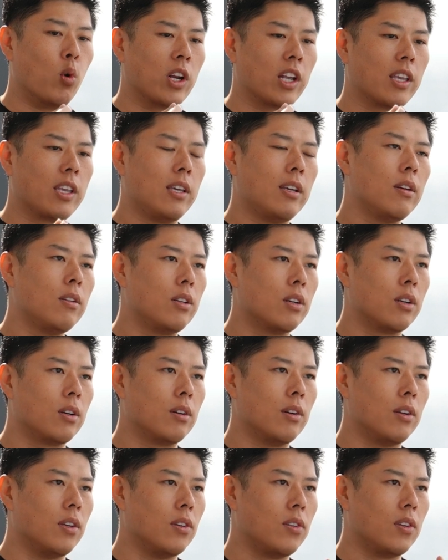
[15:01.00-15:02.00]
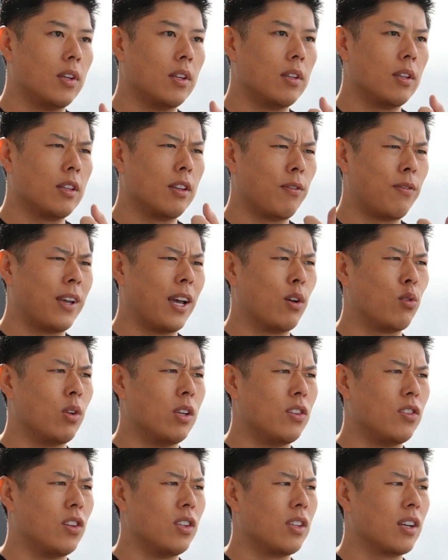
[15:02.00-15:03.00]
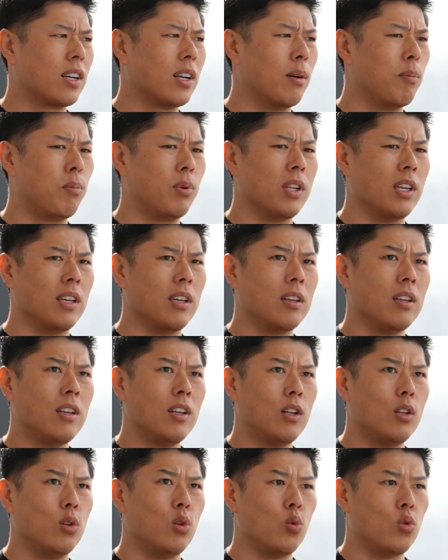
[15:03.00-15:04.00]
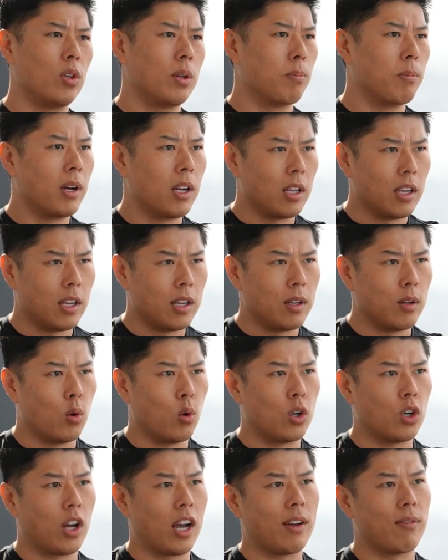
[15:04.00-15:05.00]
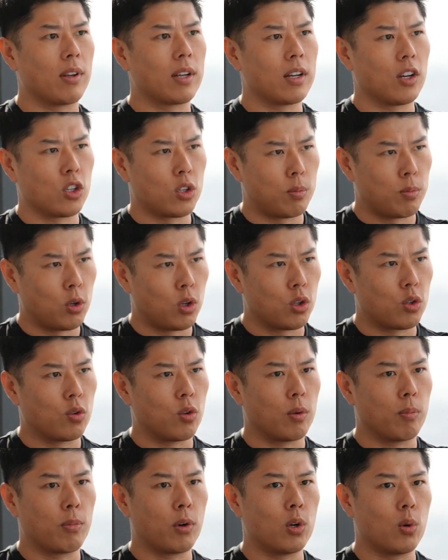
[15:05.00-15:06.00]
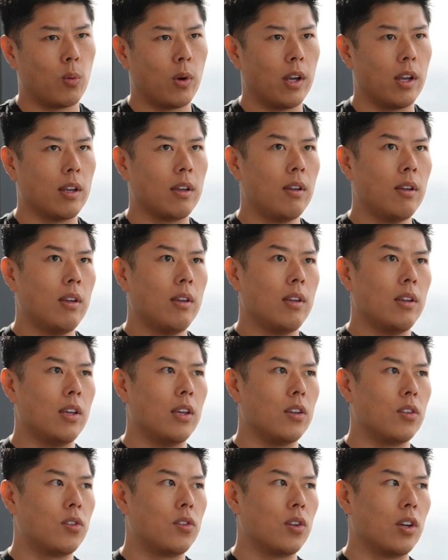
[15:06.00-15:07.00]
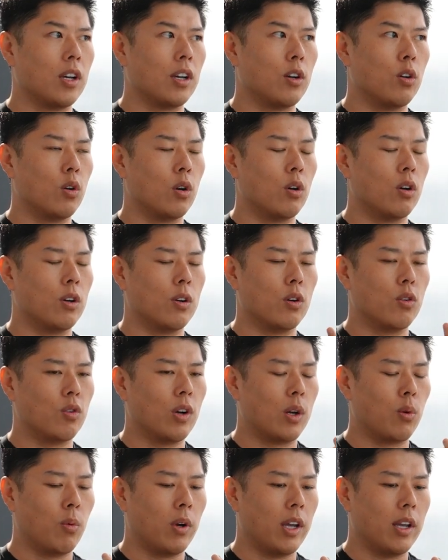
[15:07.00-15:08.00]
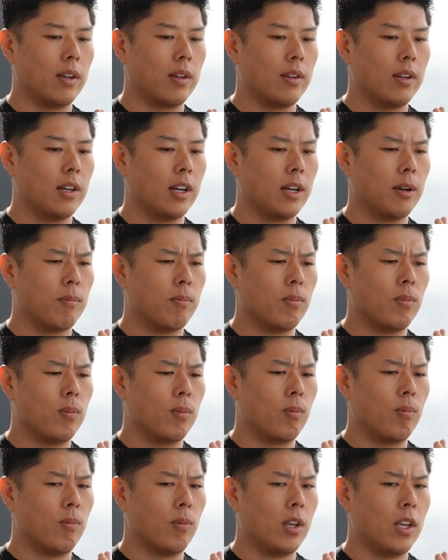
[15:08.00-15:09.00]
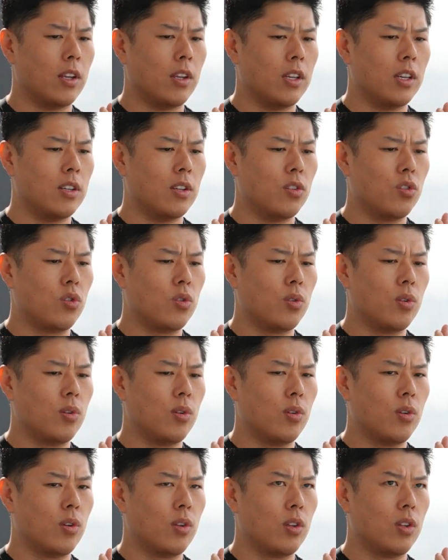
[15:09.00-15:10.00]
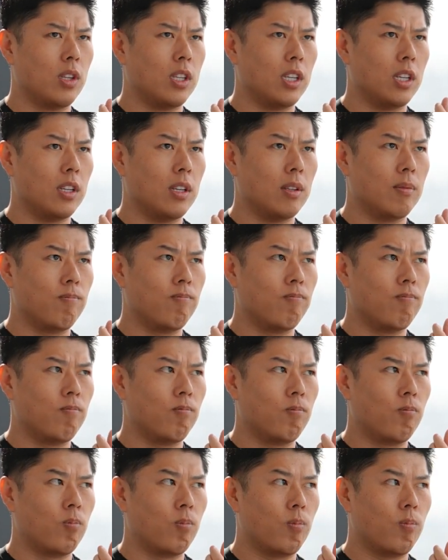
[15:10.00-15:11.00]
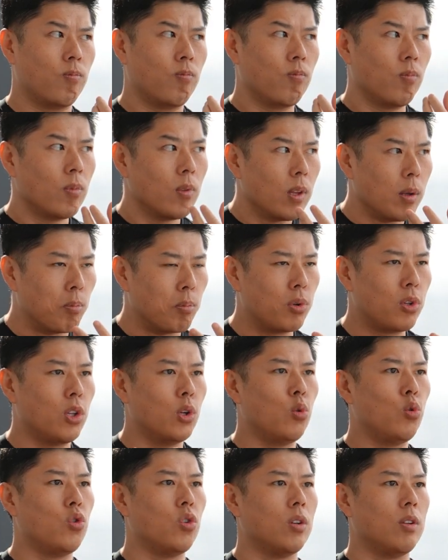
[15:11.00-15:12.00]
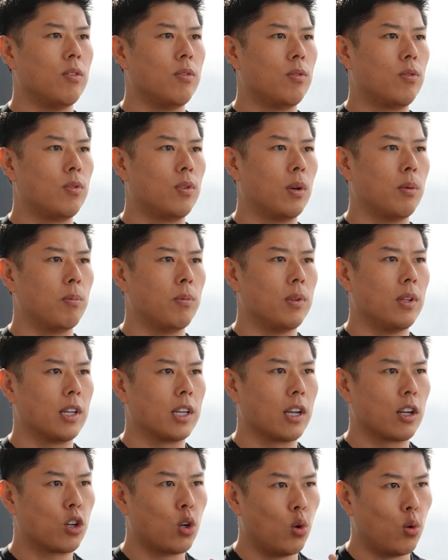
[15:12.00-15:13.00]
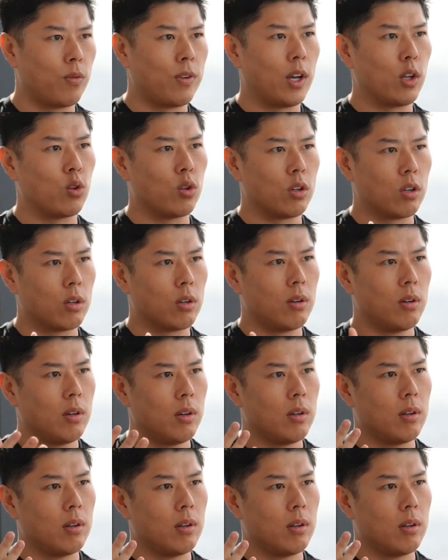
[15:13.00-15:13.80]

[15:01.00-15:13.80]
one killer isn't the company losing money or not having customers or runway. It's or runway. It is the implosion from like a co-founder